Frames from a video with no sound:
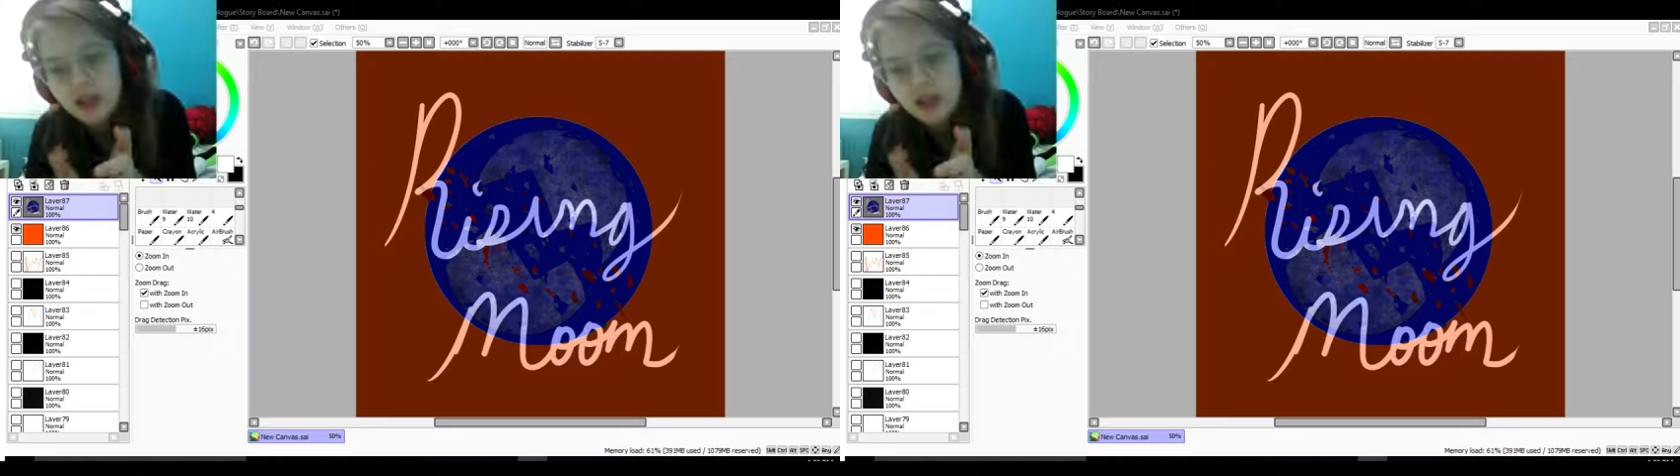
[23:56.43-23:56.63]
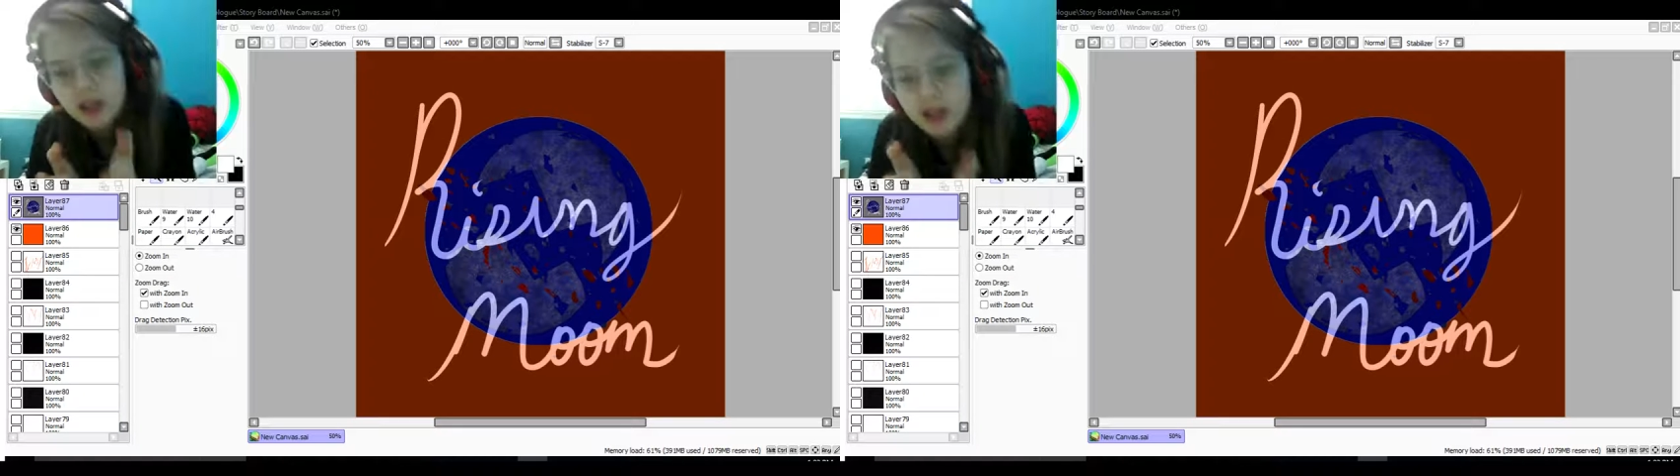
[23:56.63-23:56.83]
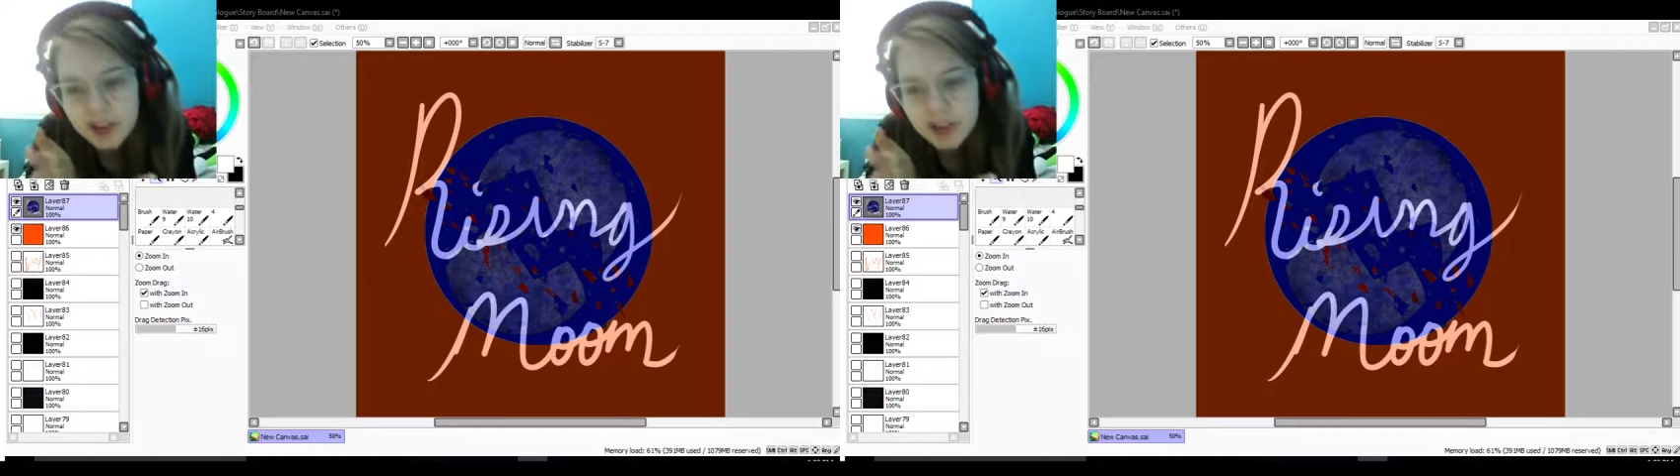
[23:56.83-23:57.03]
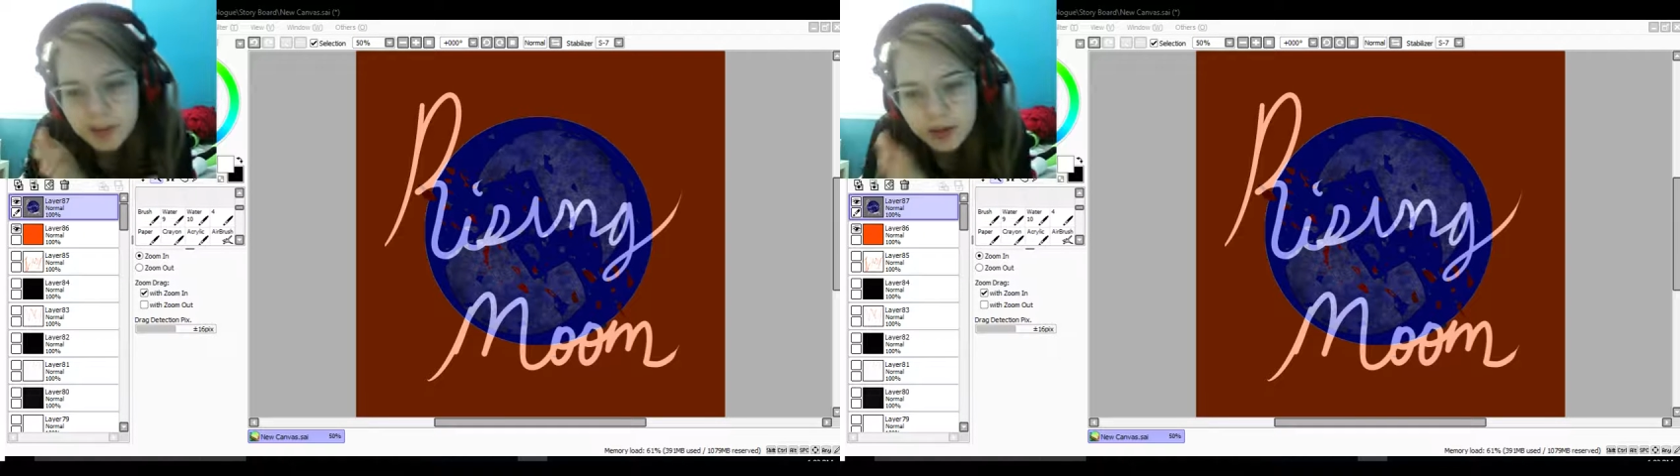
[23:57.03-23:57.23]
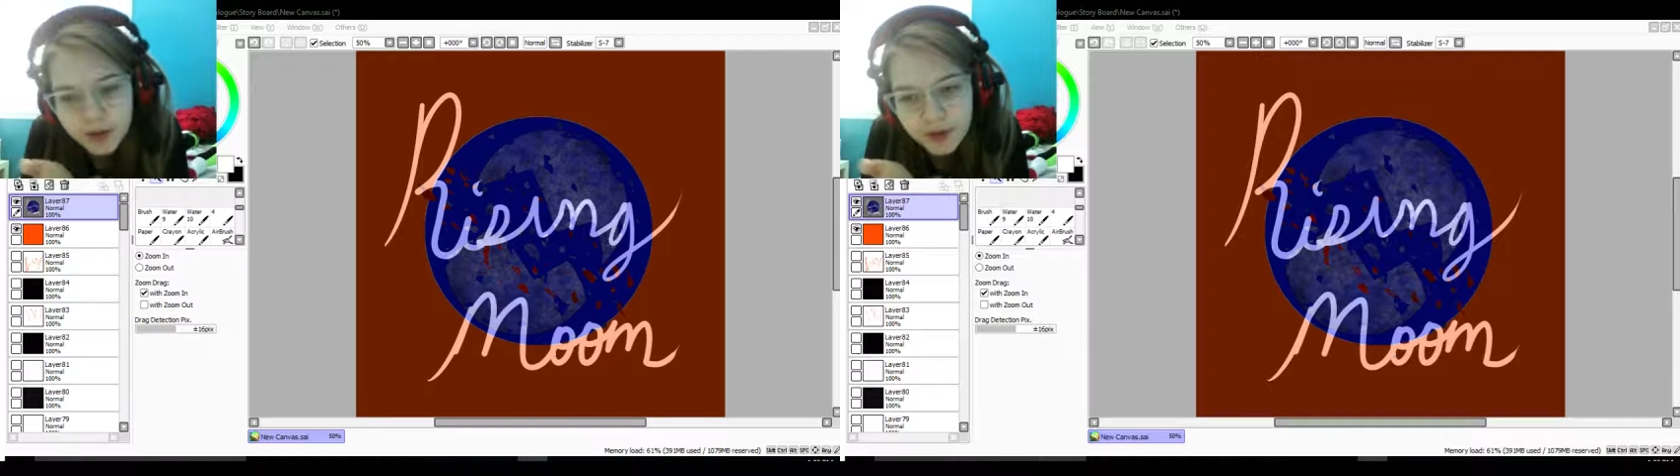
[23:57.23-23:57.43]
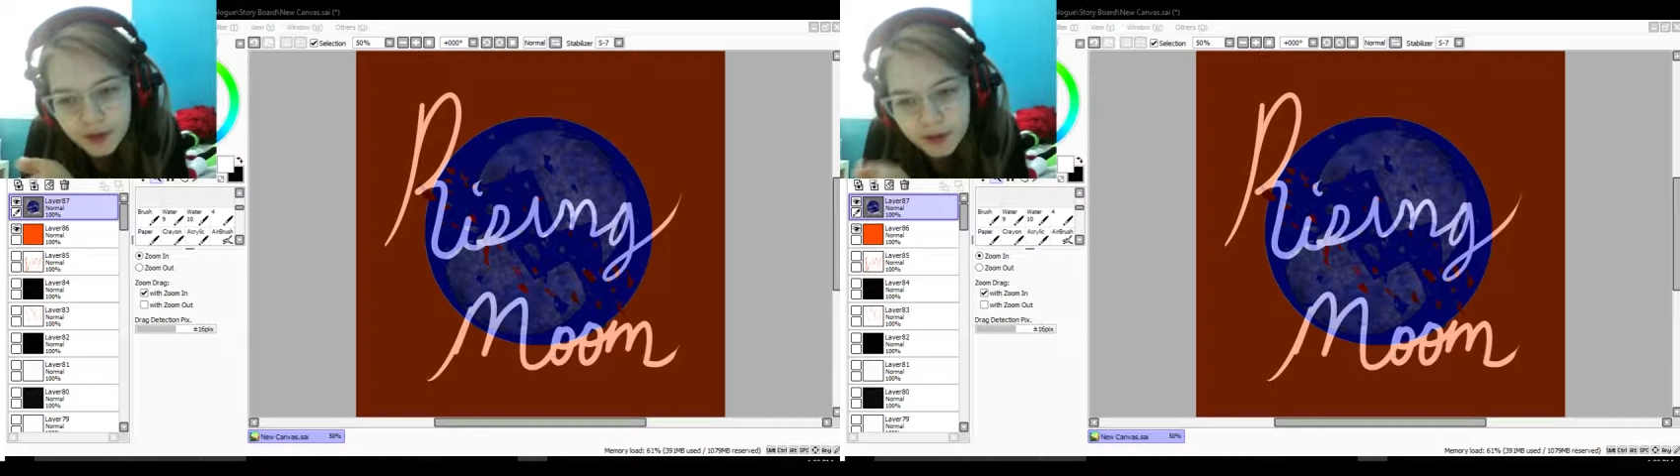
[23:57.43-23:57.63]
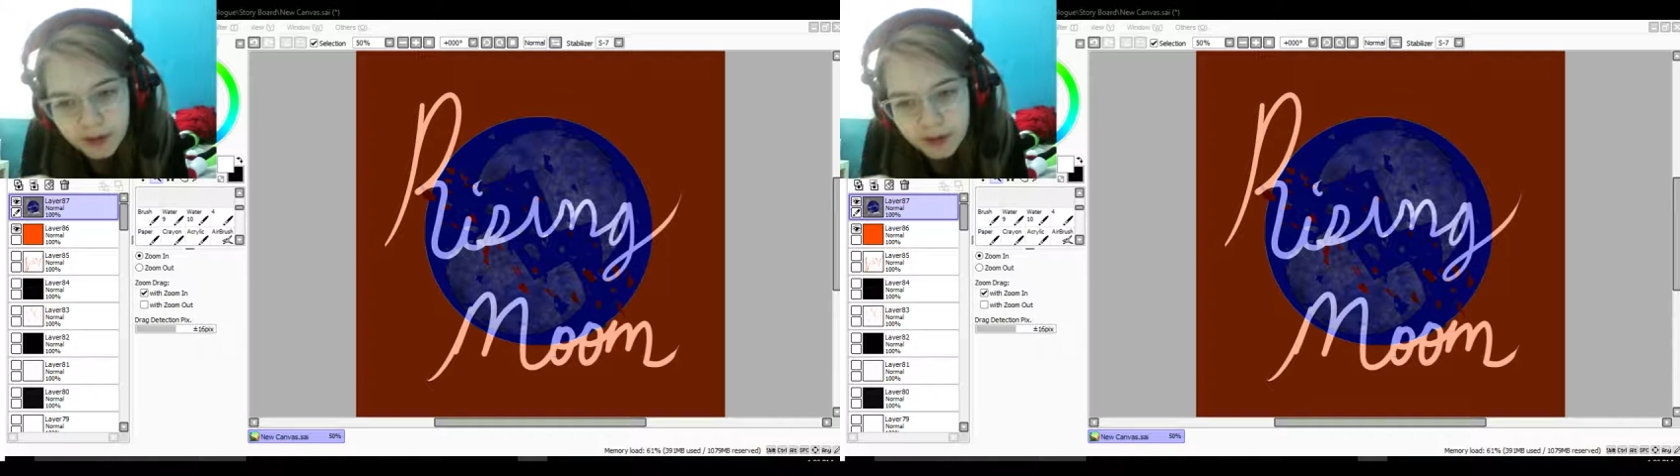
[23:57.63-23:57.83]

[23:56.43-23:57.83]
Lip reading: is preferably